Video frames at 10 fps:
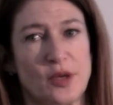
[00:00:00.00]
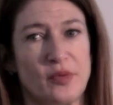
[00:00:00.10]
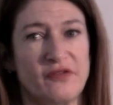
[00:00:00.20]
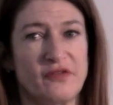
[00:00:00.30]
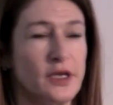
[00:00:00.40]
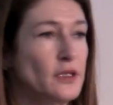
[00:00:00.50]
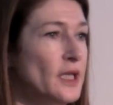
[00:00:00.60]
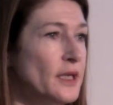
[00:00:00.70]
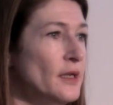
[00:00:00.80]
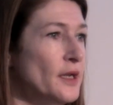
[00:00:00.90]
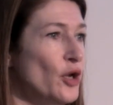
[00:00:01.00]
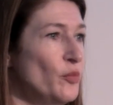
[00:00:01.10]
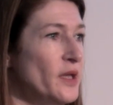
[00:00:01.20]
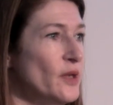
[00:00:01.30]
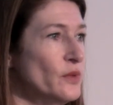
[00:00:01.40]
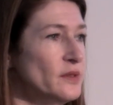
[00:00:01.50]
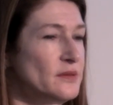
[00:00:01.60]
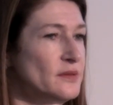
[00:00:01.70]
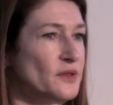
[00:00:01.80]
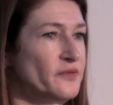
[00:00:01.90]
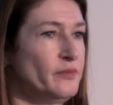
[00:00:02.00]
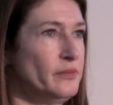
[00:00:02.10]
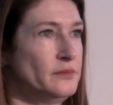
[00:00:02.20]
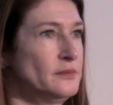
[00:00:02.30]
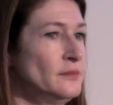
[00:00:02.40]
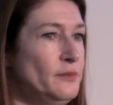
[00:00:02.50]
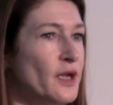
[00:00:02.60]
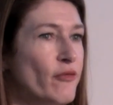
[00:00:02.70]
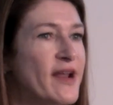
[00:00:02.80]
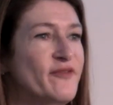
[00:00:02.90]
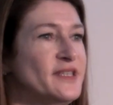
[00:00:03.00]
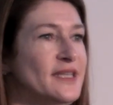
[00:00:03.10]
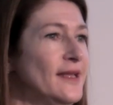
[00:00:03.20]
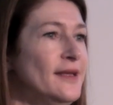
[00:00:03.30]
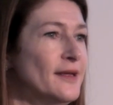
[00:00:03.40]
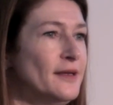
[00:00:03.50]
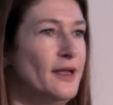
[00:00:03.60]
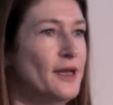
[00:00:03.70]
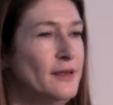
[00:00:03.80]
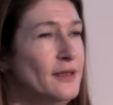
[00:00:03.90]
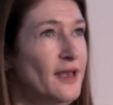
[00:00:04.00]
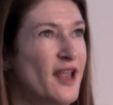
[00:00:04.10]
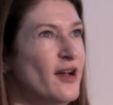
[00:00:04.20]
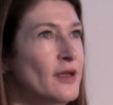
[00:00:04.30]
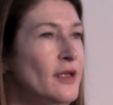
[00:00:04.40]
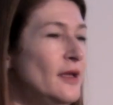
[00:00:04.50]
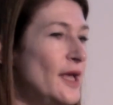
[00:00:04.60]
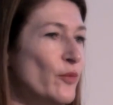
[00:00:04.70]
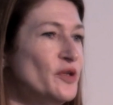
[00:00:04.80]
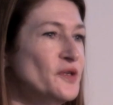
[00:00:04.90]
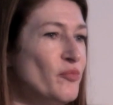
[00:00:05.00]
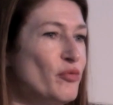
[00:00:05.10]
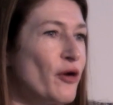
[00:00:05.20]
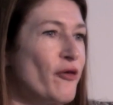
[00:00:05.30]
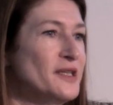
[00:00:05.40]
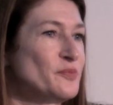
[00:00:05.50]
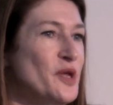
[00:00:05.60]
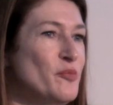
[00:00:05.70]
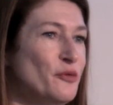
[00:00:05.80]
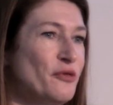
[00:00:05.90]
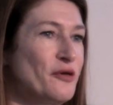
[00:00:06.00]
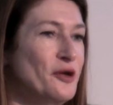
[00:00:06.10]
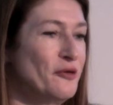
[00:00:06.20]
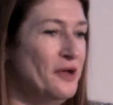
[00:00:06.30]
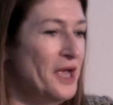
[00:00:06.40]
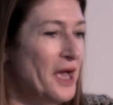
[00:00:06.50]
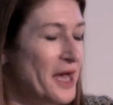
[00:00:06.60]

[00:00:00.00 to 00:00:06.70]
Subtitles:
at the top of the funnel and hoping it would sort of, by gravity and luck, it would sort of progress people through.